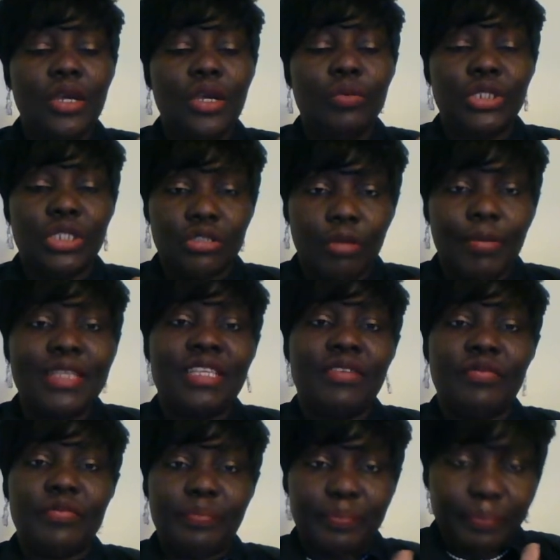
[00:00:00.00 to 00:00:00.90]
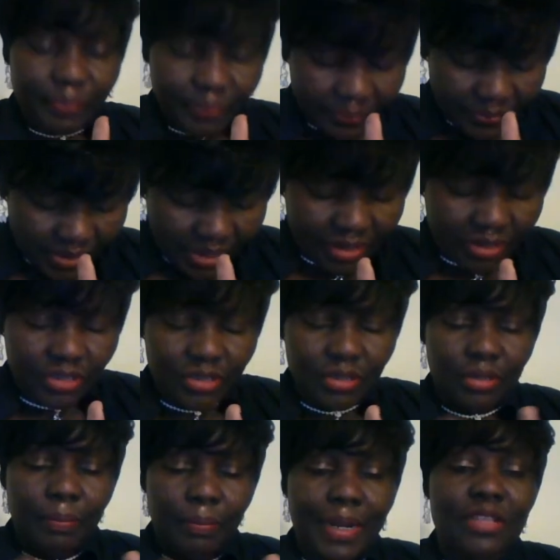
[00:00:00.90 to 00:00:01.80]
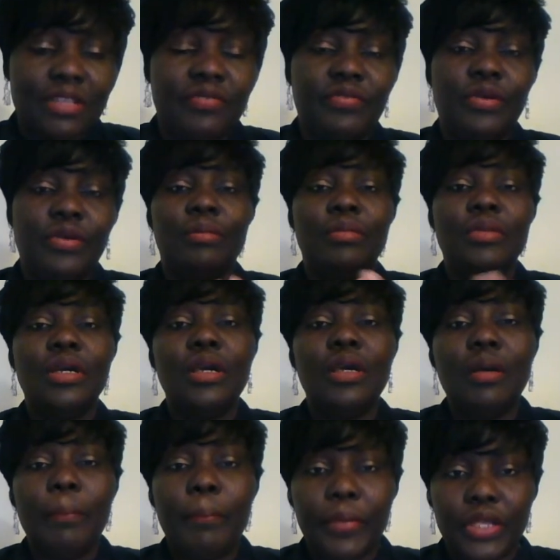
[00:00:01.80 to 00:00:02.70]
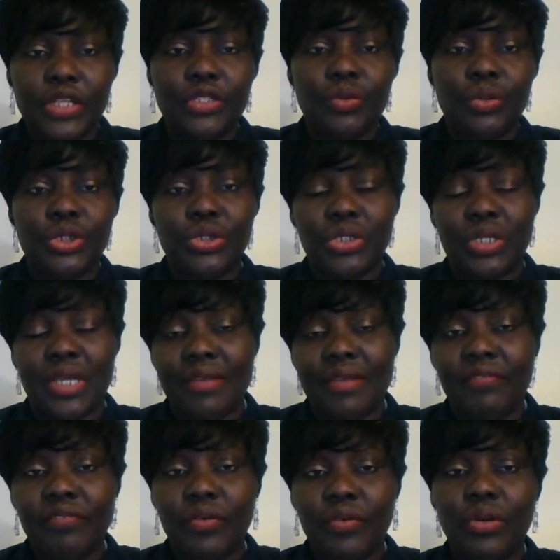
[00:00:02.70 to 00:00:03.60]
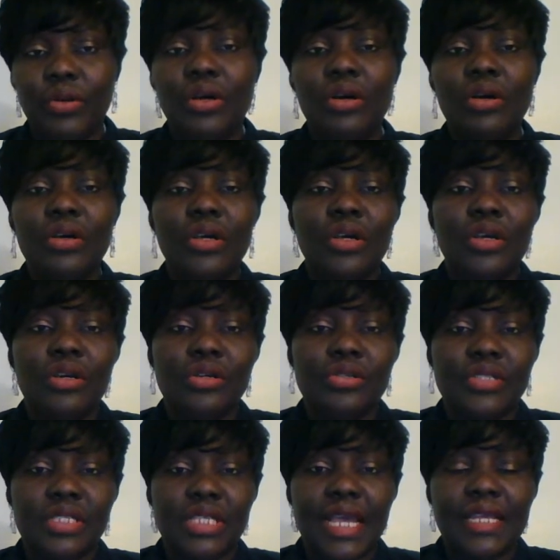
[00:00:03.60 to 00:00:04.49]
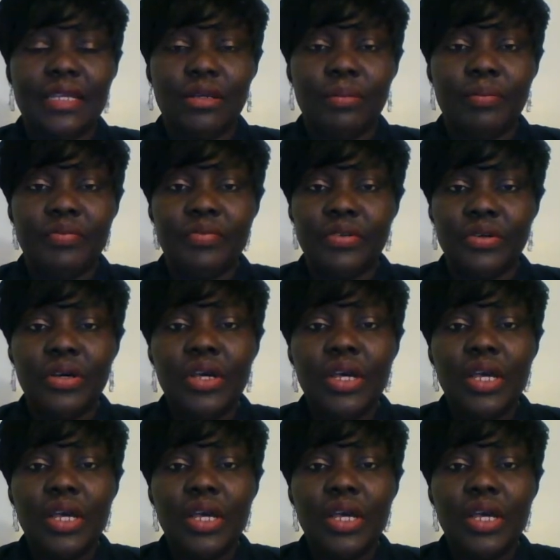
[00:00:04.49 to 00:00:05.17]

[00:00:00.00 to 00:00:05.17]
which is Global Education Platform page, which you can follow or sign up for.